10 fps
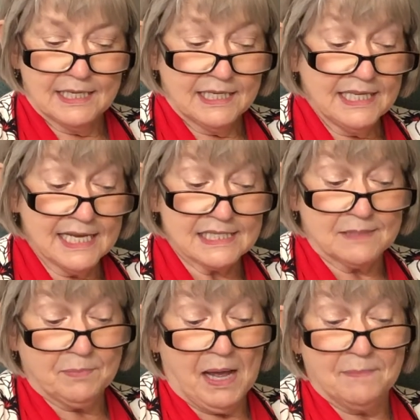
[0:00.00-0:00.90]
Yes,
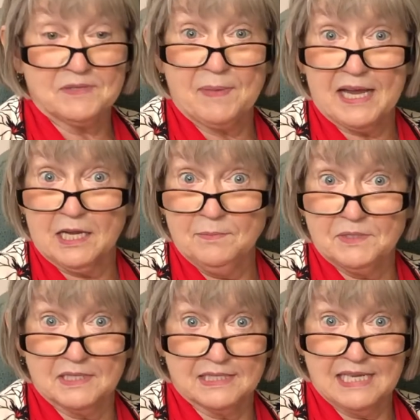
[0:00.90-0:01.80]
it pops back up to
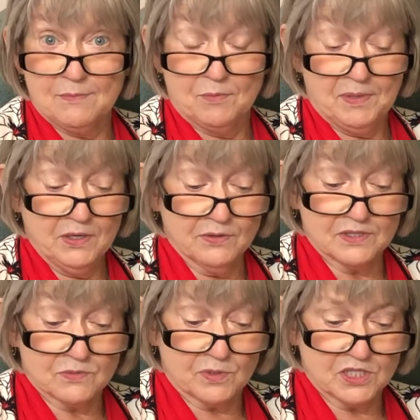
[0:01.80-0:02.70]
the same
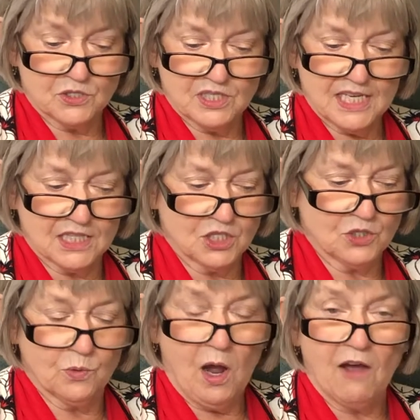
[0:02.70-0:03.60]
appearance once you take the
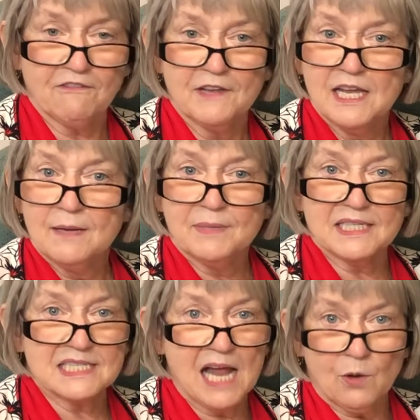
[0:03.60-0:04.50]
shoe off, but
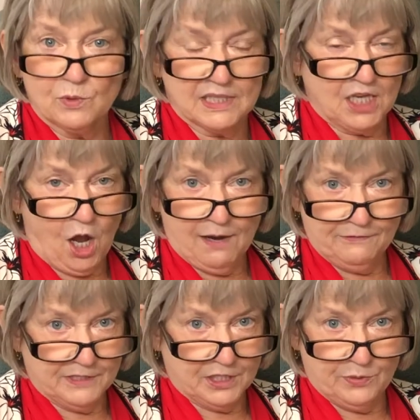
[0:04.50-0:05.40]
it's not really
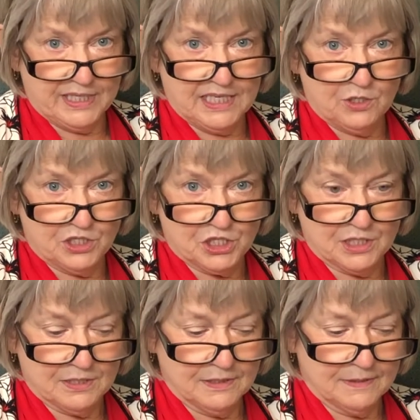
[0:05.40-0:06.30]
offering you any
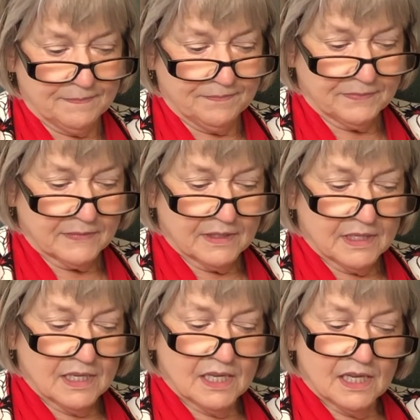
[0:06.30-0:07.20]
cushion.
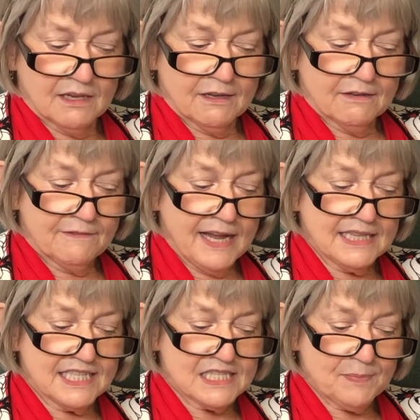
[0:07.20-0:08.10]

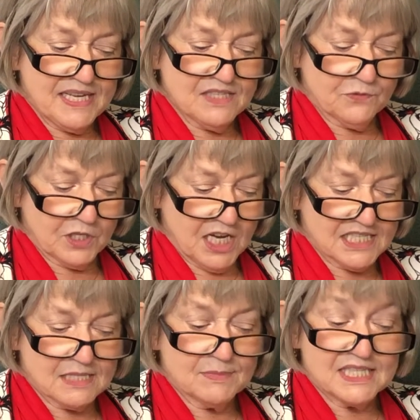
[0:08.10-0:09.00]
Finally, space for
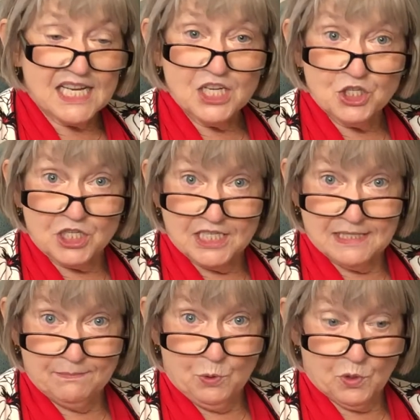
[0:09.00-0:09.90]
customization is
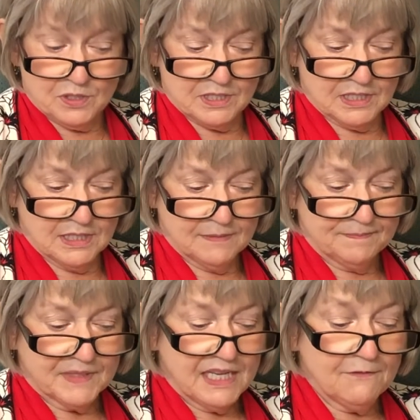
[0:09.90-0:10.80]
important.
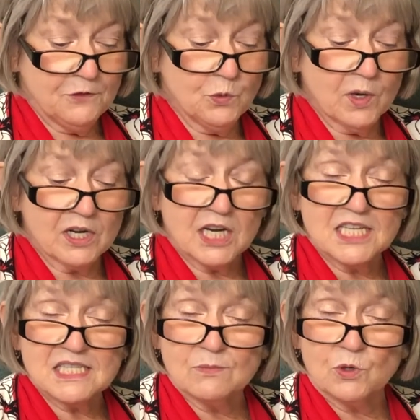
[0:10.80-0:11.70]
If you wear a
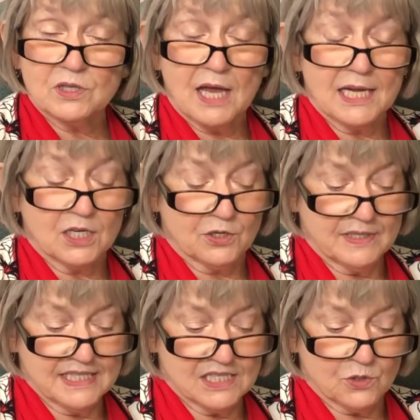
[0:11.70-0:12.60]
custom orthotic or
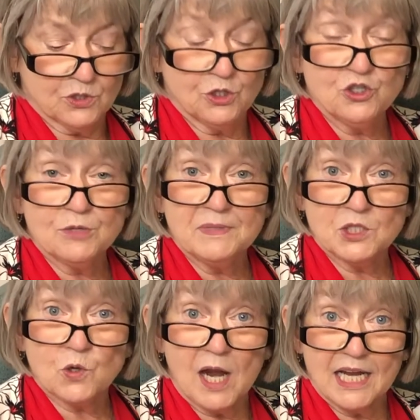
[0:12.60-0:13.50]
insole, you should be
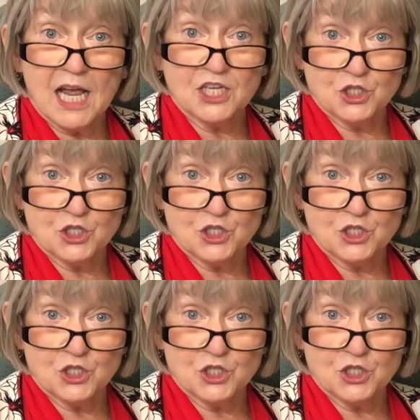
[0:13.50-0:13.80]
trying on